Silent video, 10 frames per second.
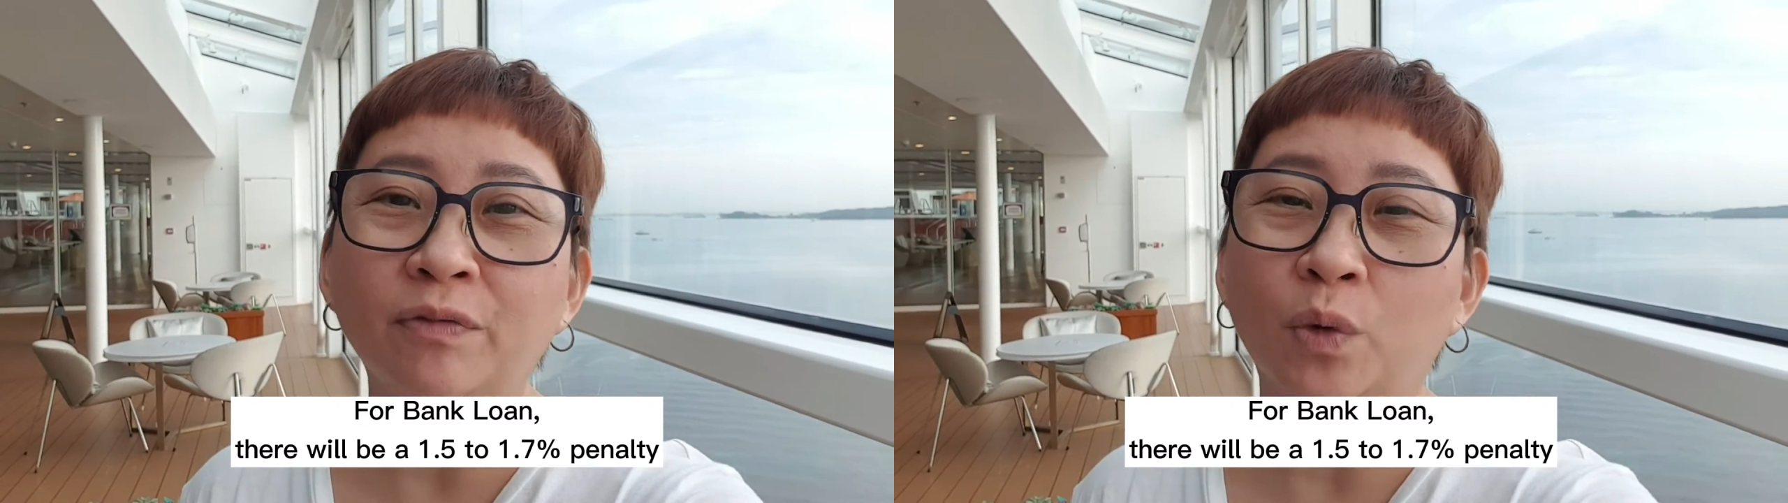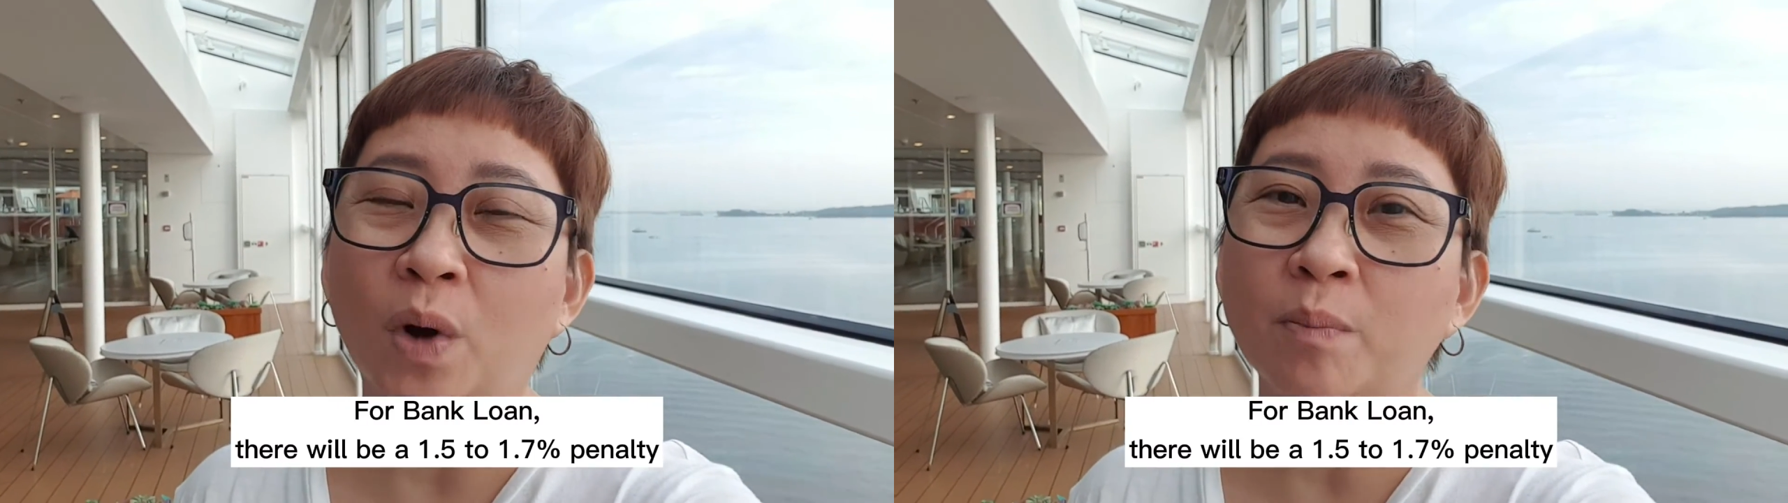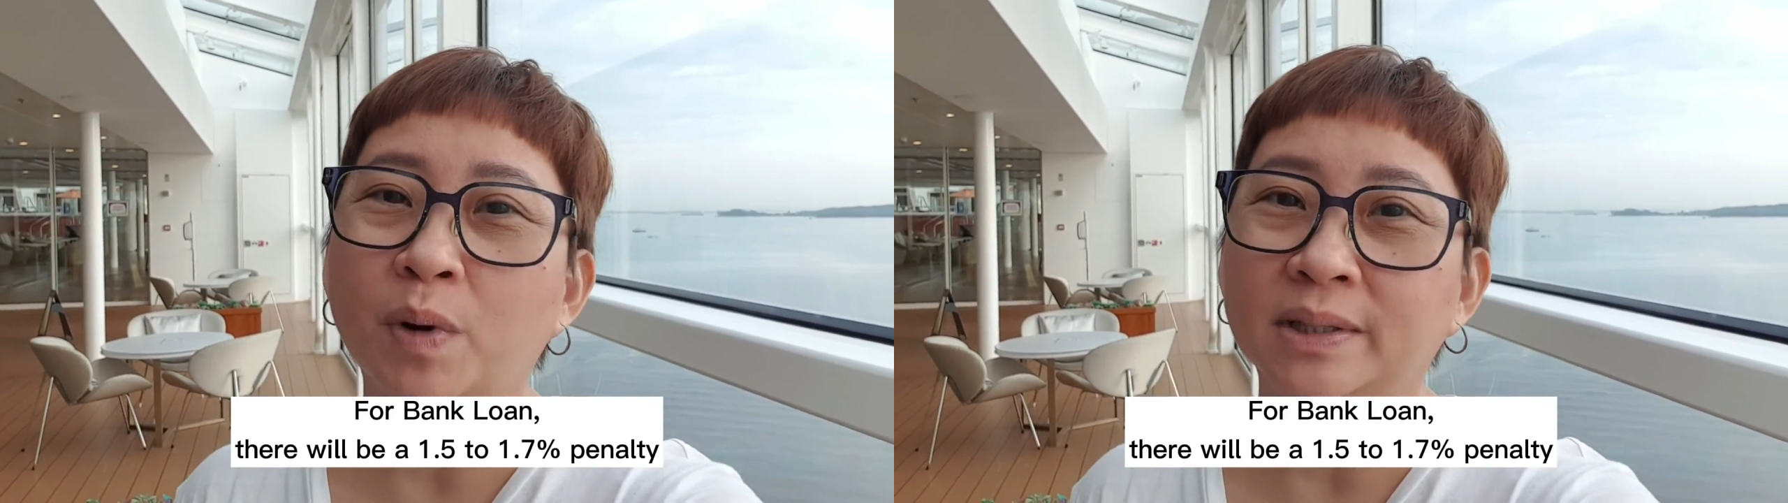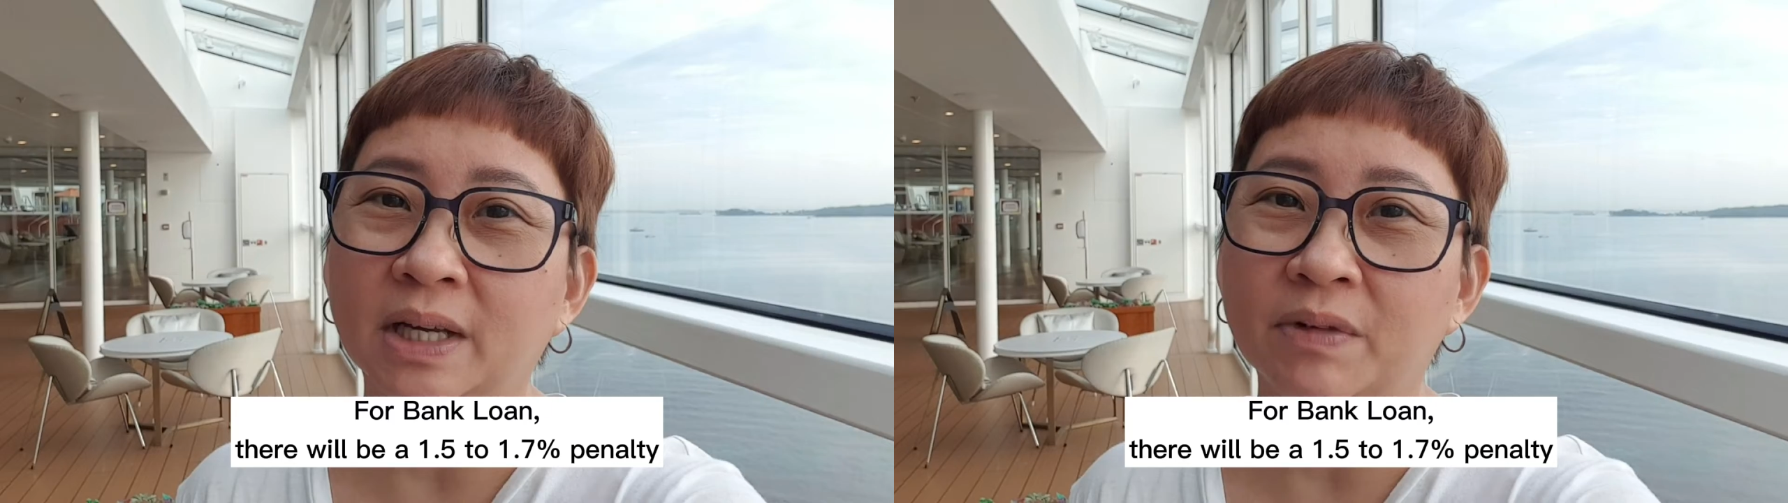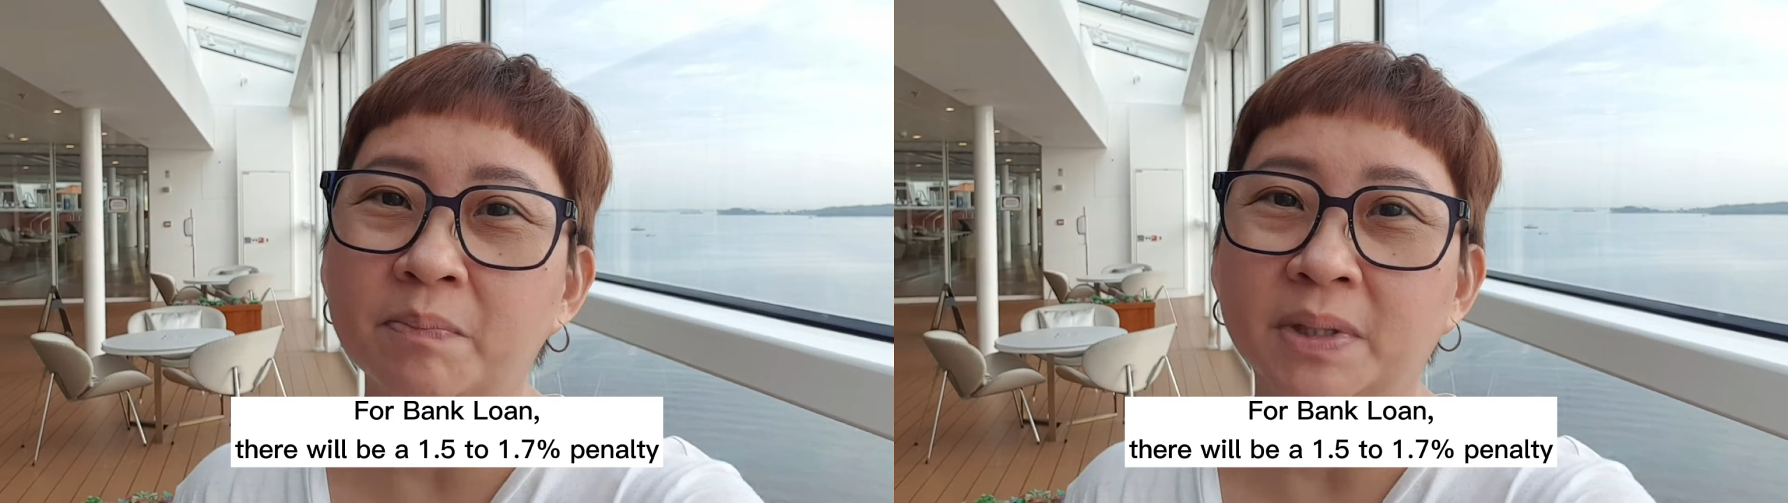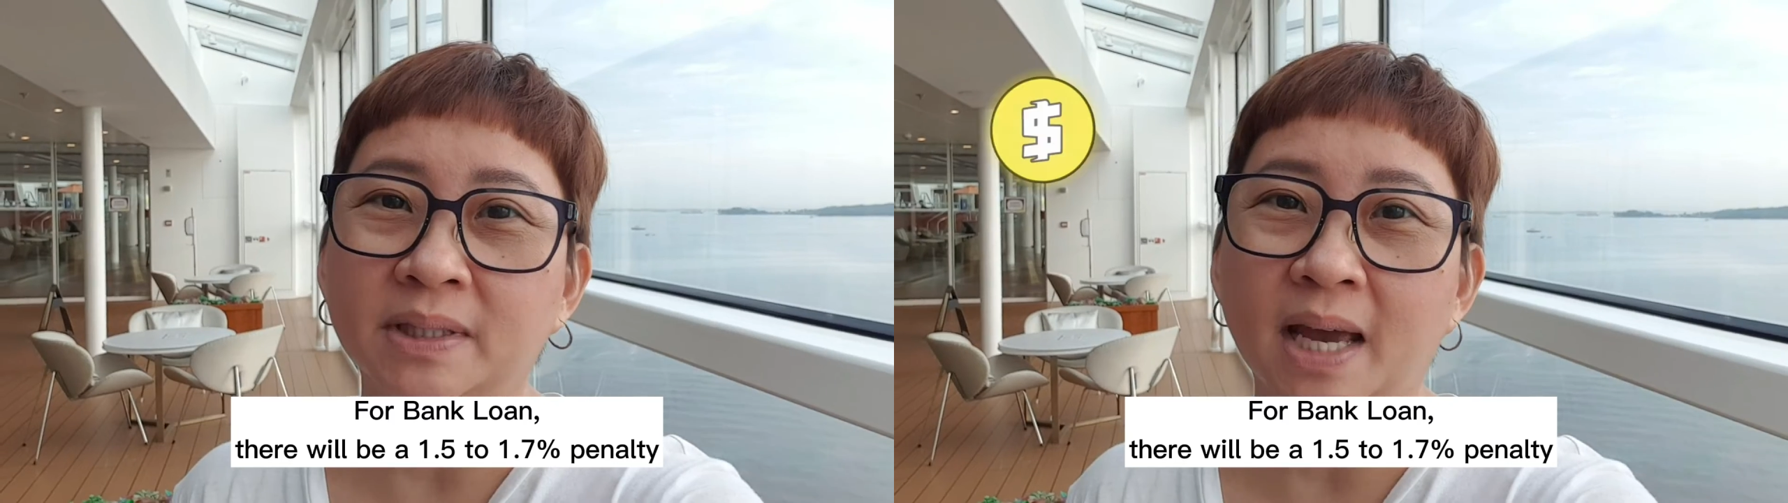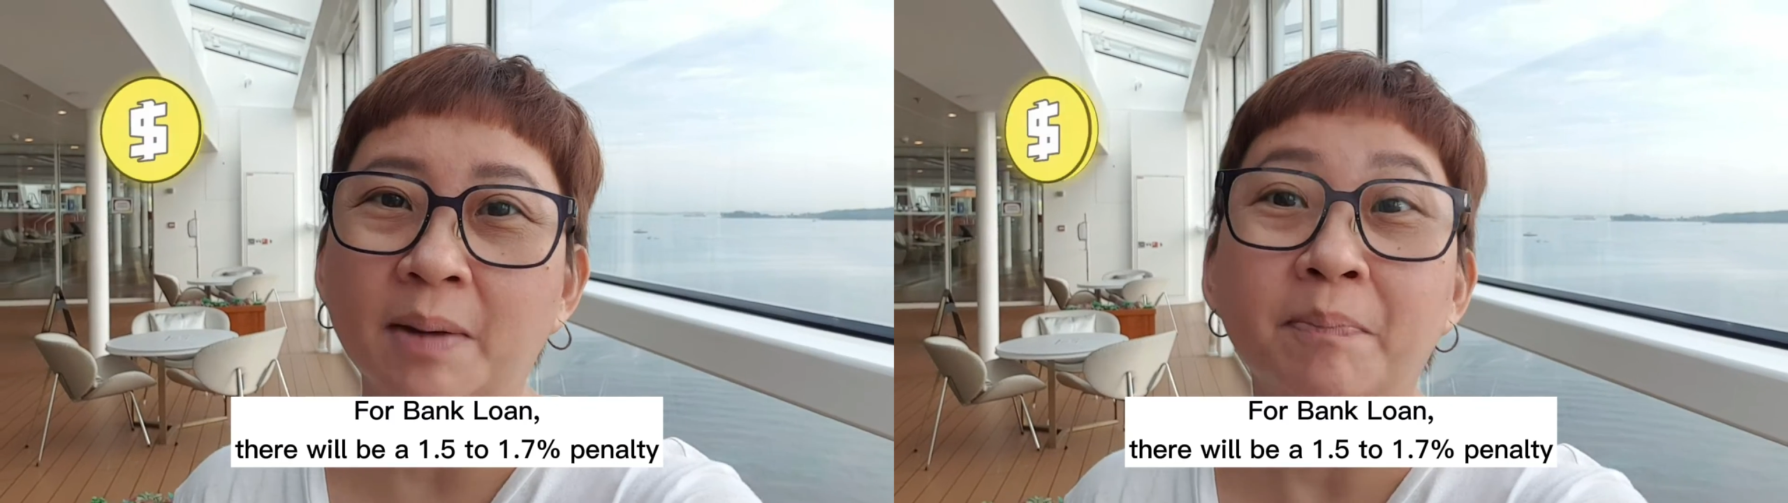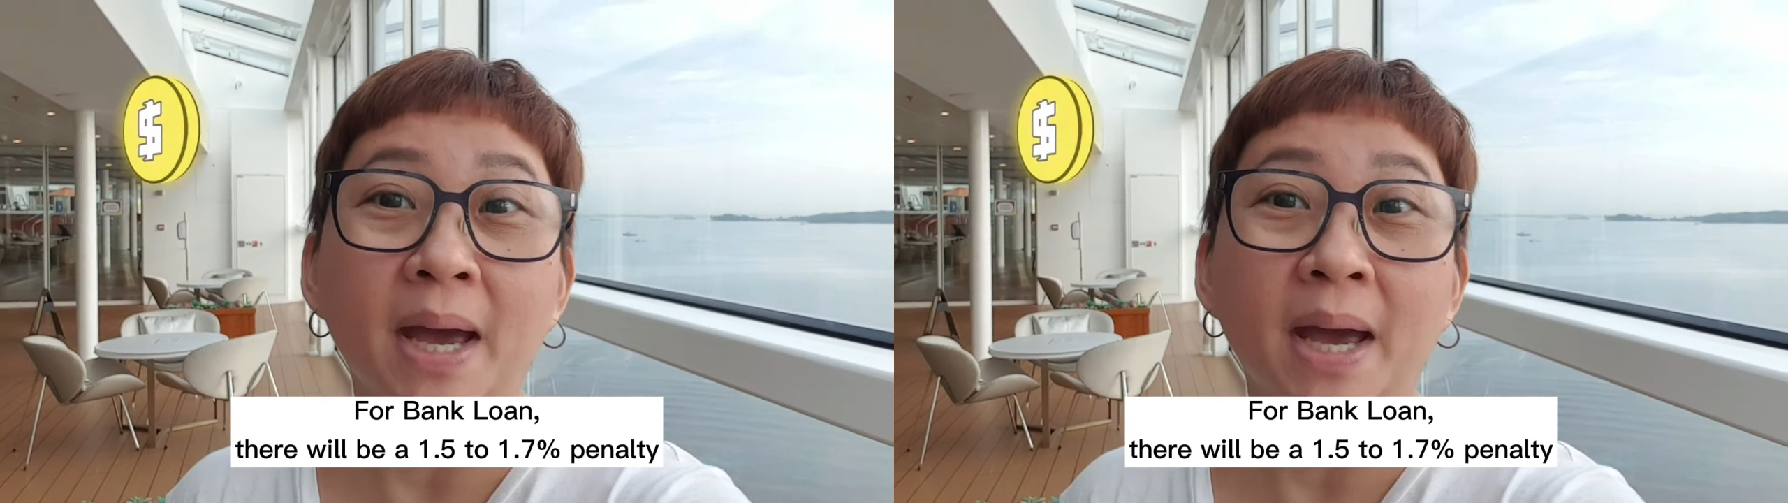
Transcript: to 1.7%